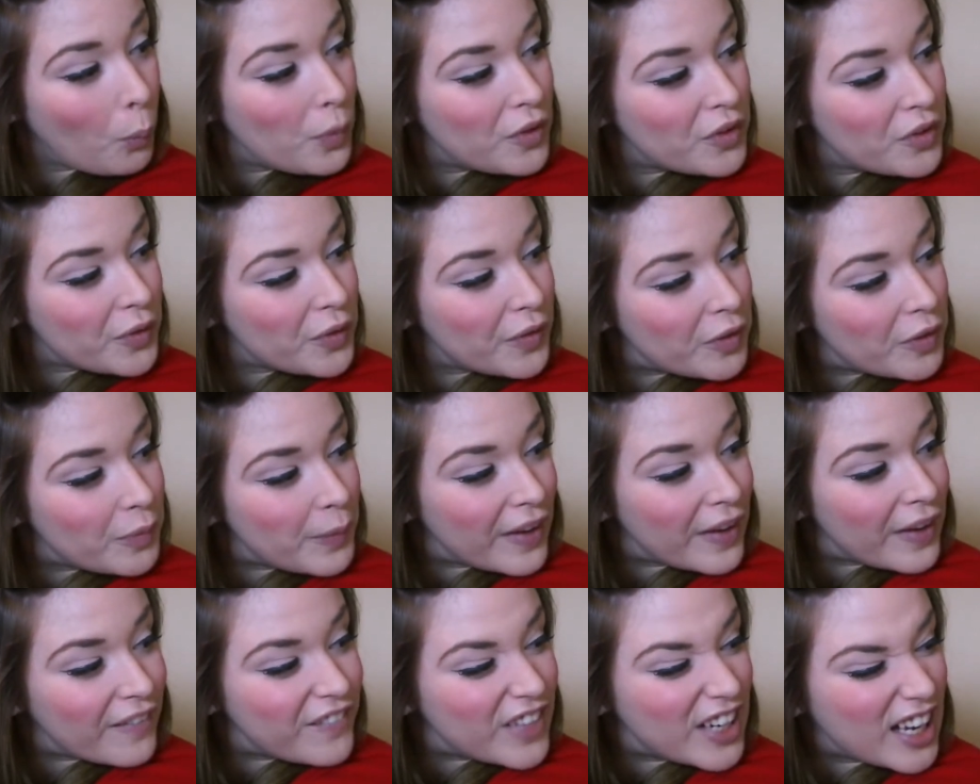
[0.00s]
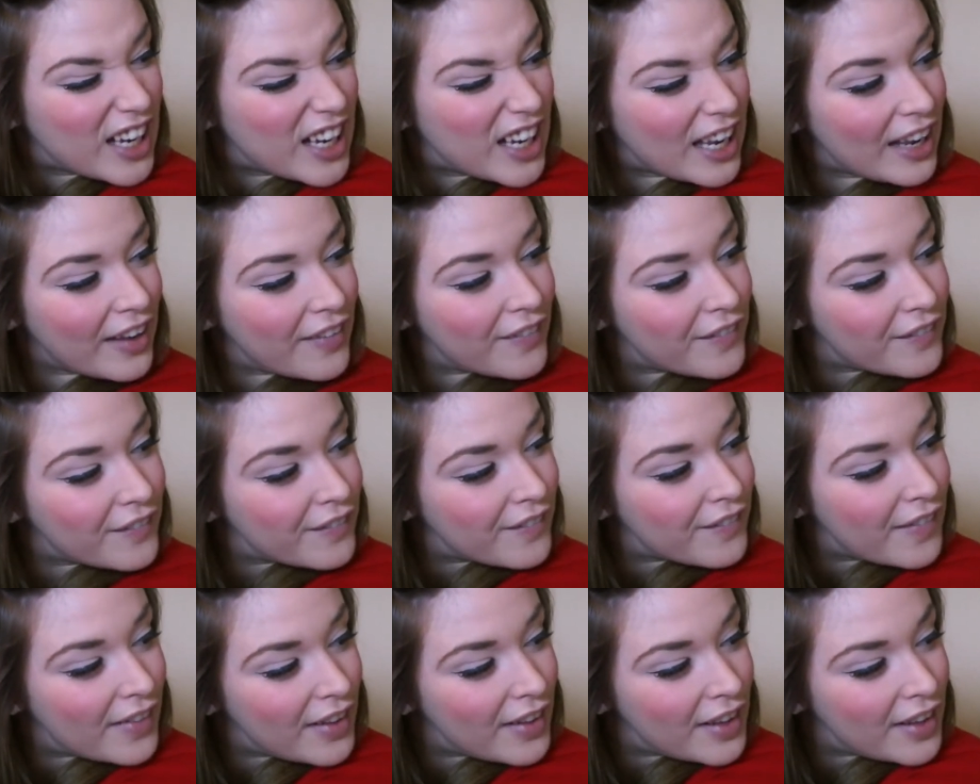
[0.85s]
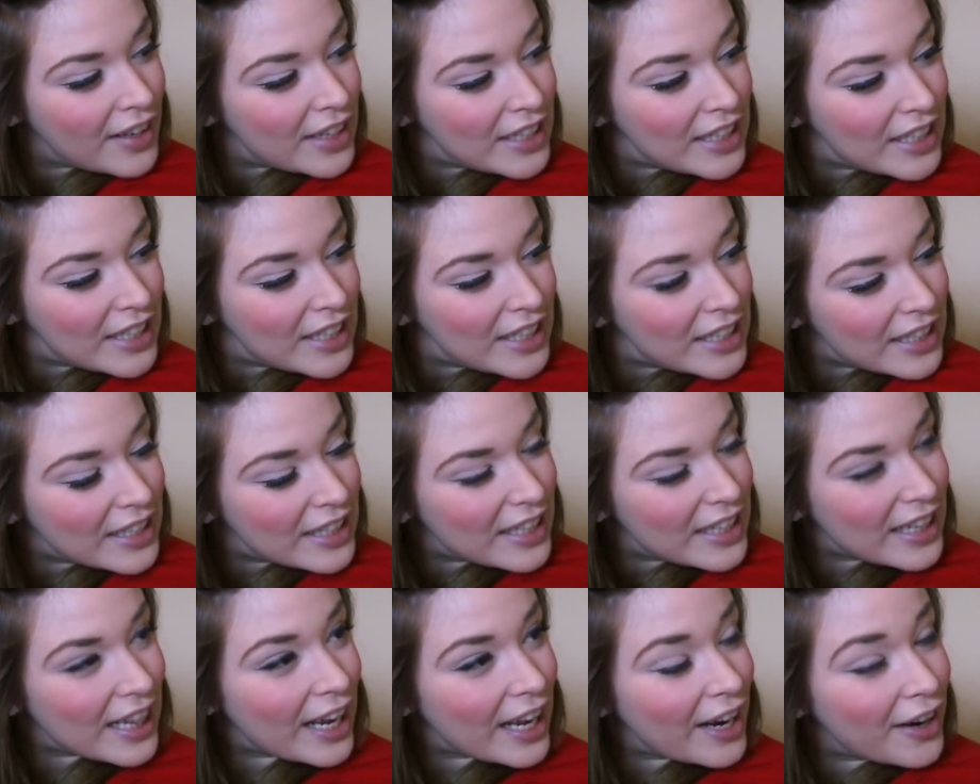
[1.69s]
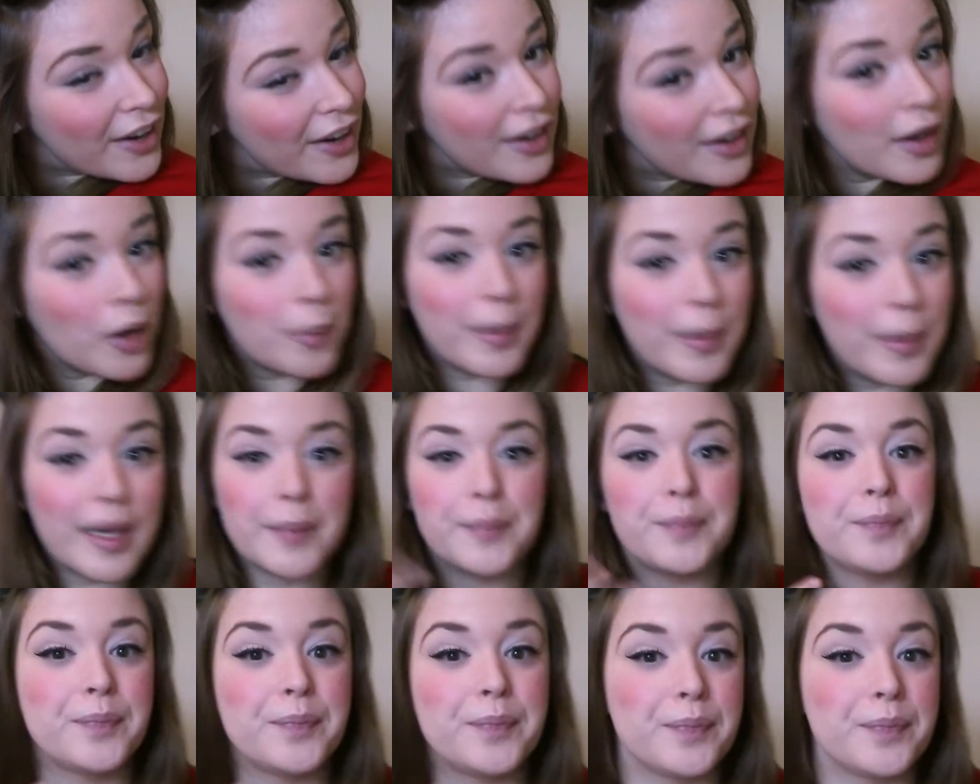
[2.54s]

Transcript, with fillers: This one's being finicky. There you go, buddy.